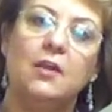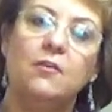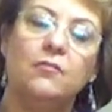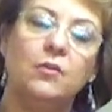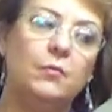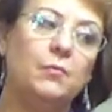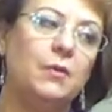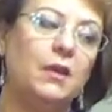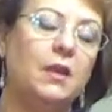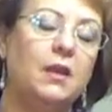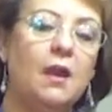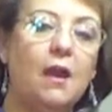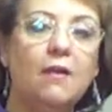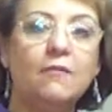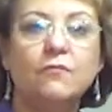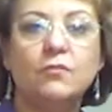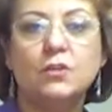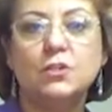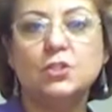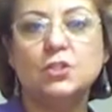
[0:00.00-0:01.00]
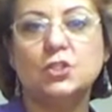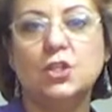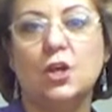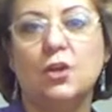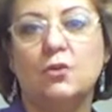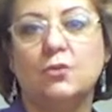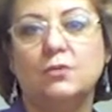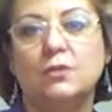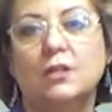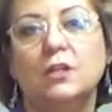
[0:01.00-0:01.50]
from the comfort
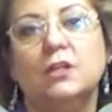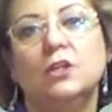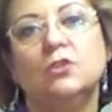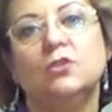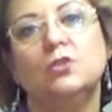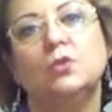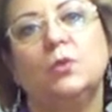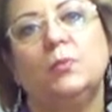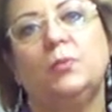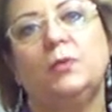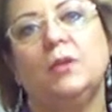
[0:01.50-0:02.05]
zone to a